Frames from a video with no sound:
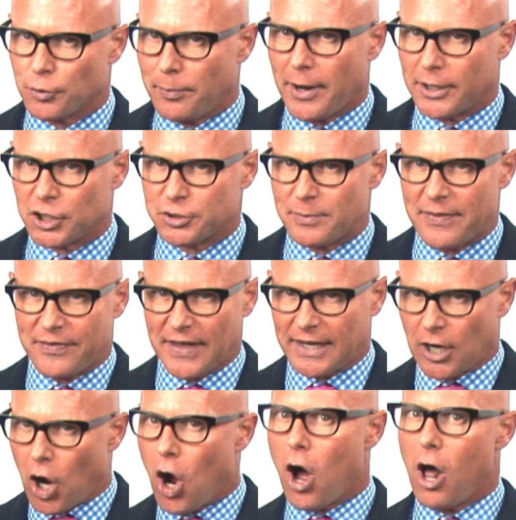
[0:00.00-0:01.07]
punishment that
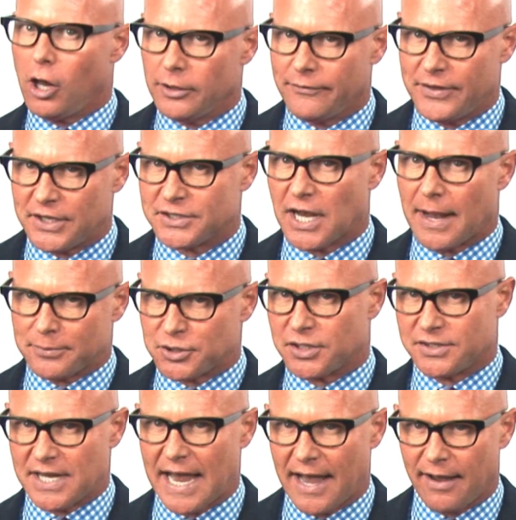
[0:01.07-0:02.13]
all of these
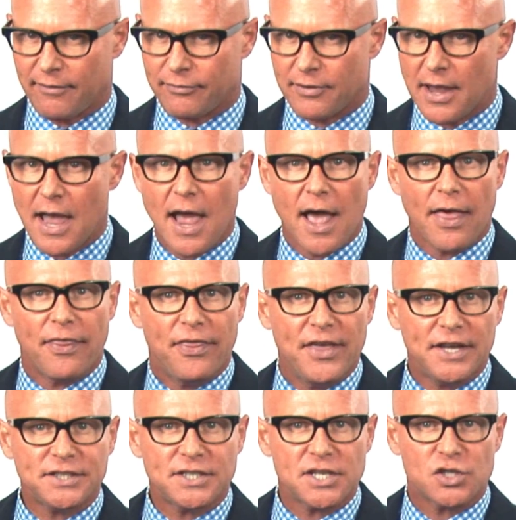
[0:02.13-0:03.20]
options have.
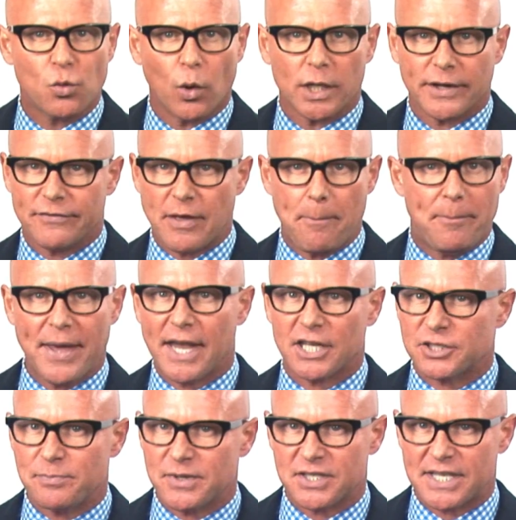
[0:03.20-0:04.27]
This is one of the
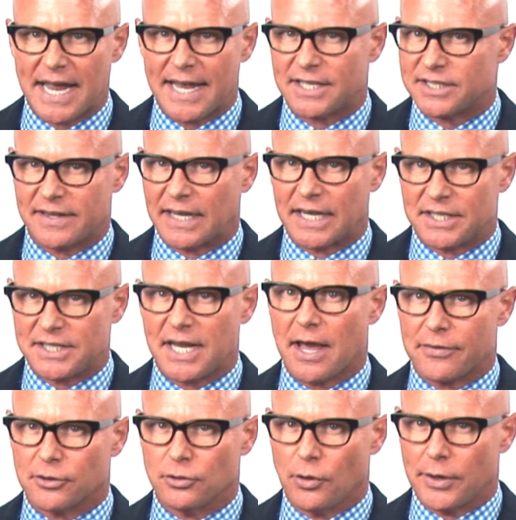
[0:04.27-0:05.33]
biggest mistakes that I see
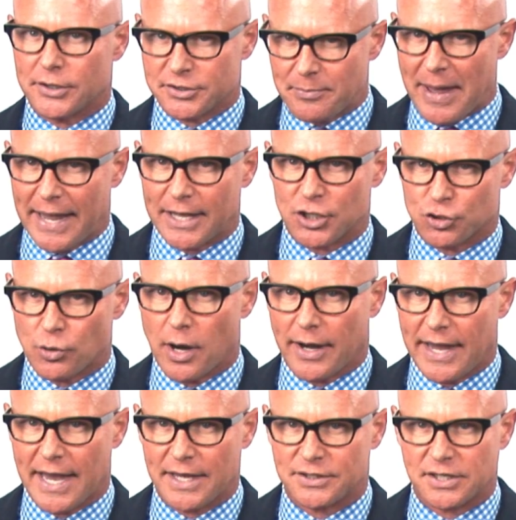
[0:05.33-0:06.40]
other lawyers make in drug
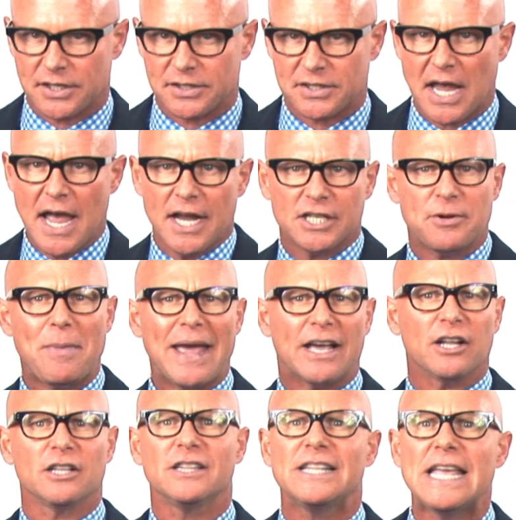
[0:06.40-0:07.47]
cases, to make a
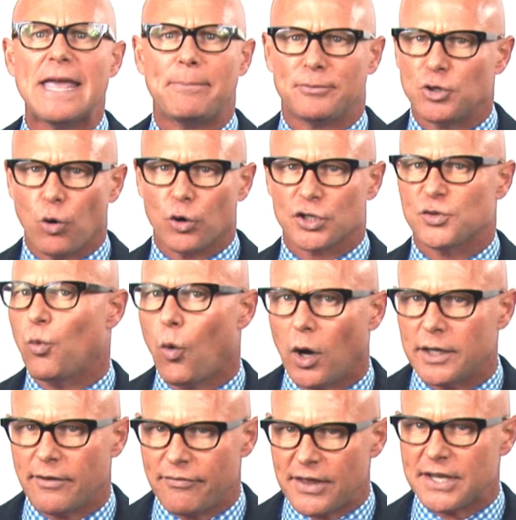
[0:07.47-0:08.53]
leap towards one
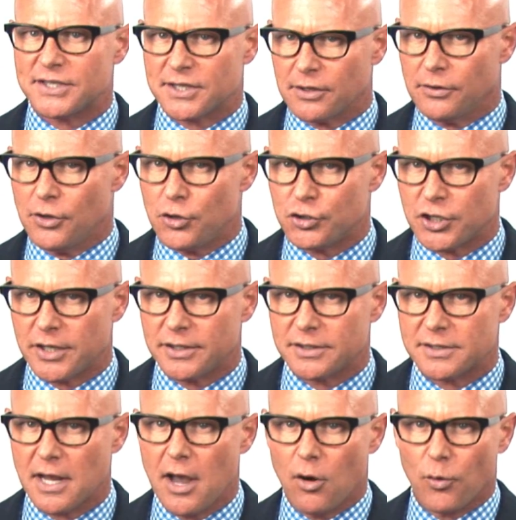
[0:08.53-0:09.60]
of these solutions
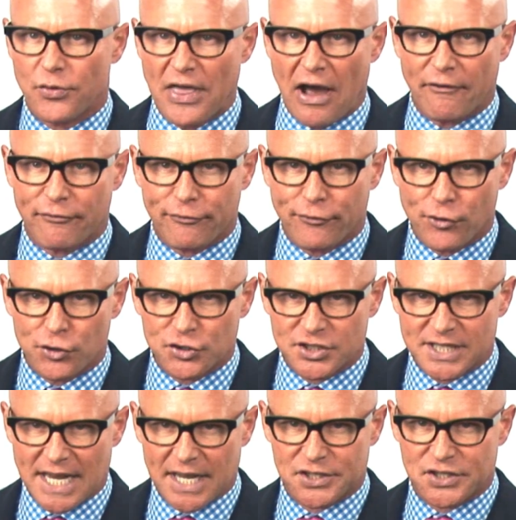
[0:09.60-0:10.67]
without first
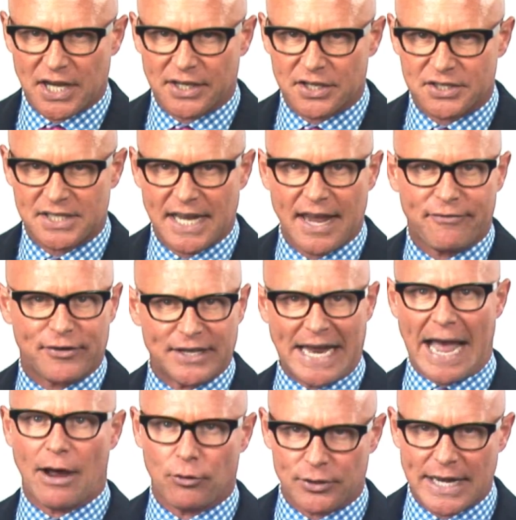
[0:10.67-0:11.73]
testing to see if an
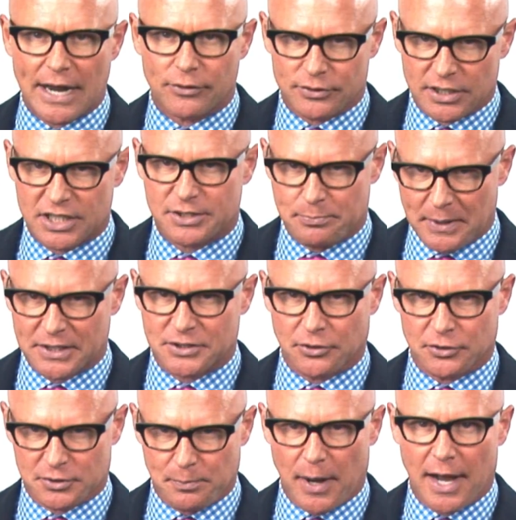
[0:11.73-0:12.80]
out-and-out dismissal
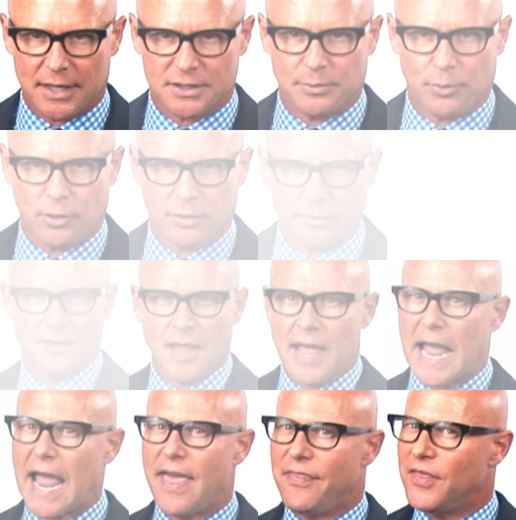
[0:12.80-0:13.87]
is possible.
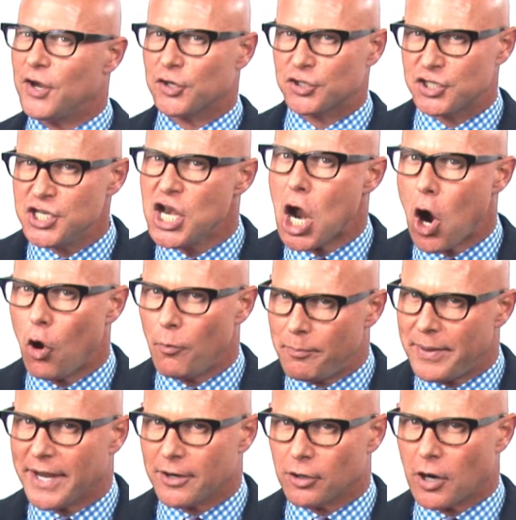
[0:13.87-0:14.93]
And there's no
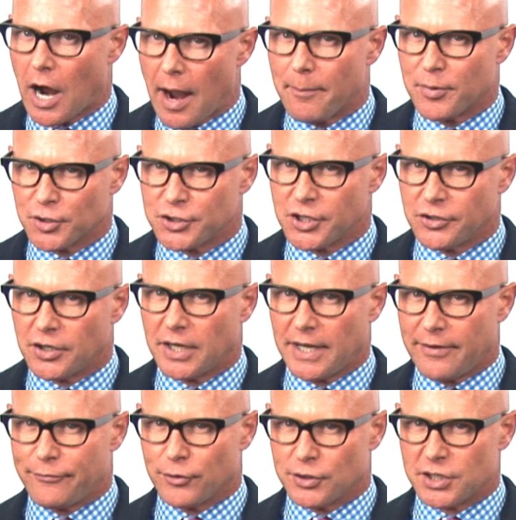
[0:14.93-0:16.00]
bigger opportunity
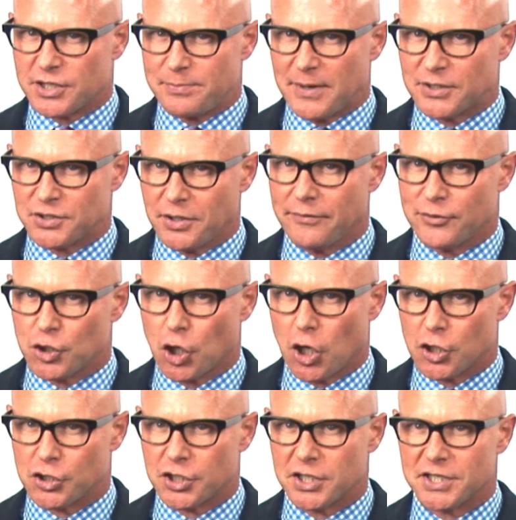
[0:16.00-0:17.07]
for dismissal of
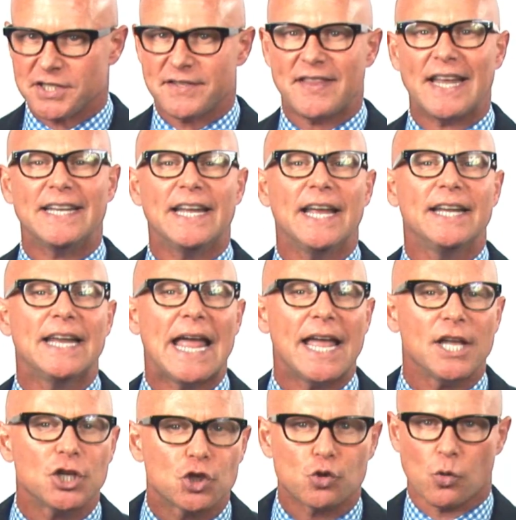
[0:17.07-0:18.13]
charges than in a
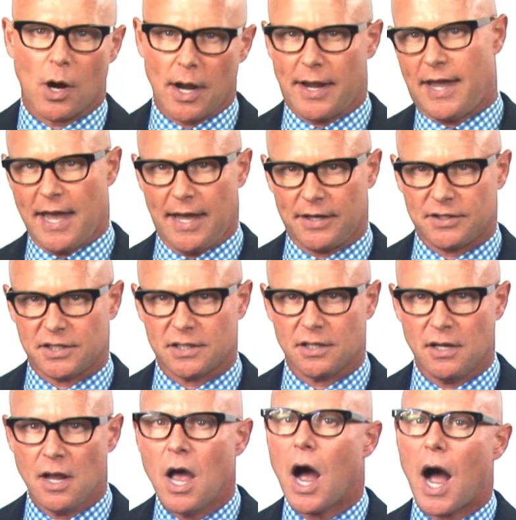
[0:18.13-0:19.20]
drug case.
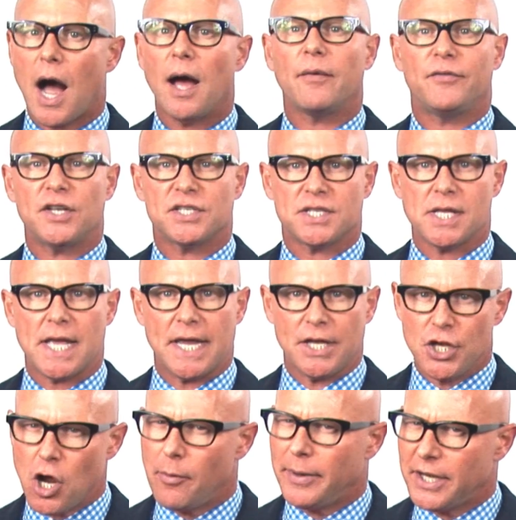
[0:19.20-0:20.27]
Obviously,
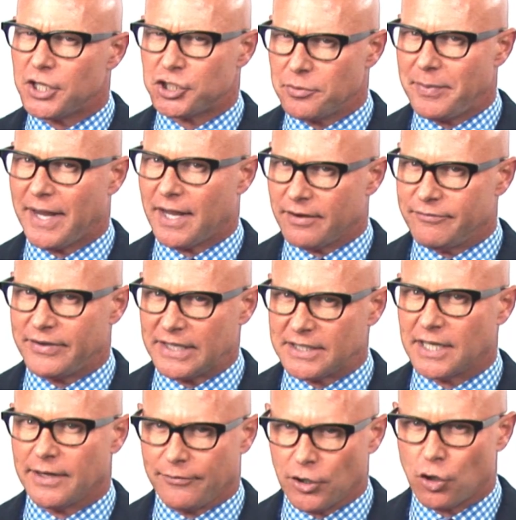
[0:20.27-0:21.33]
nobody should be
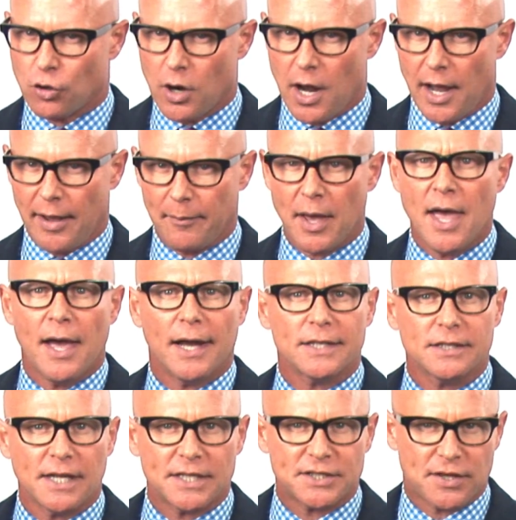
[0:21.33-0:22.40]
convicted of a crime
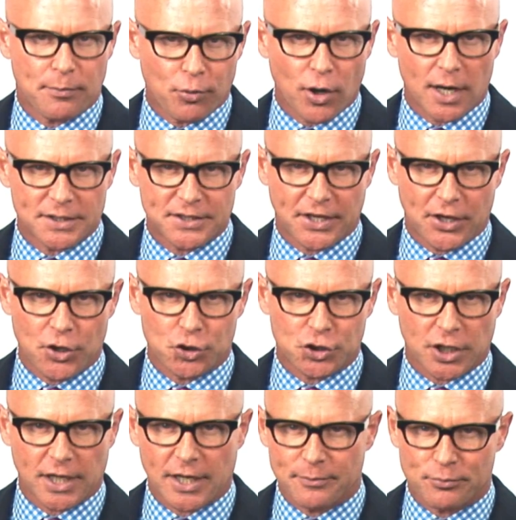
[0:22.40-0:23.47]
unless the
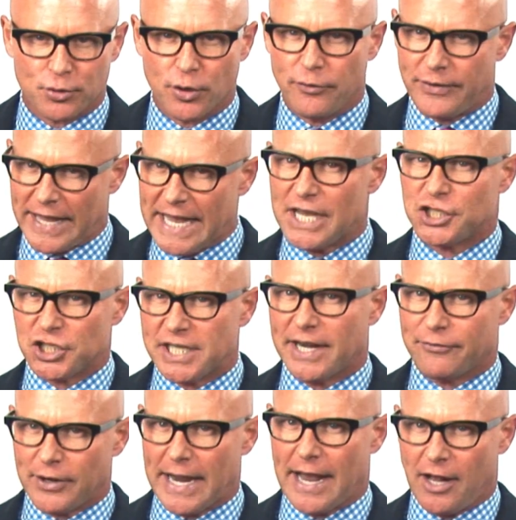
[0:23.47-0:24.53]
prosecution can prove each and
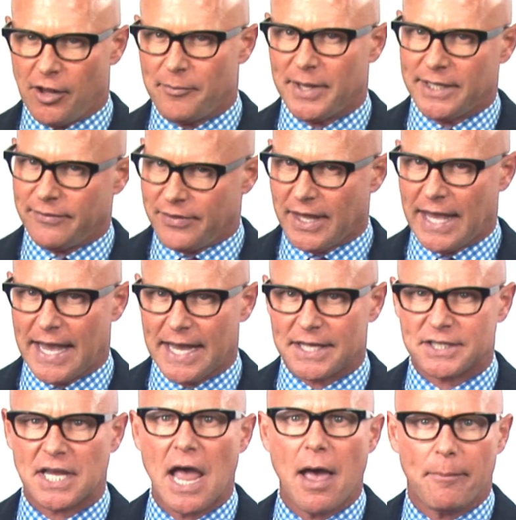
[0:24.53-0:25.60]
every element of the
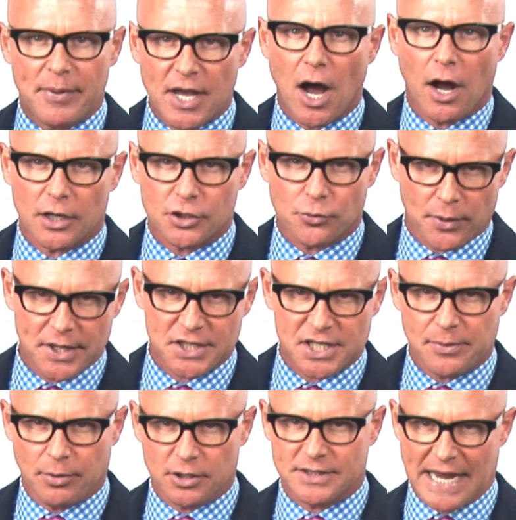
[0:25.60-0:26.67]
case beyond a
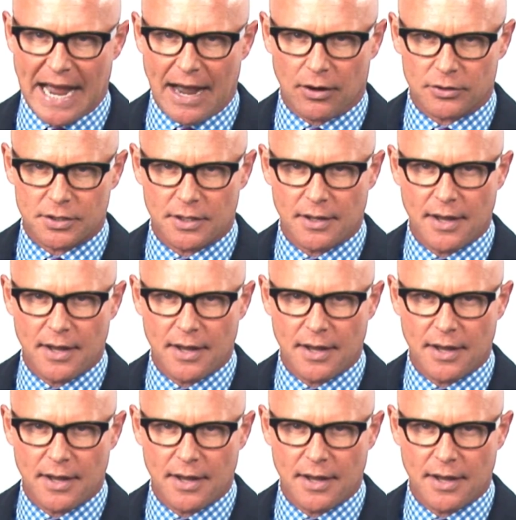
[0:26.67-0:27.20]
reasonable doubt.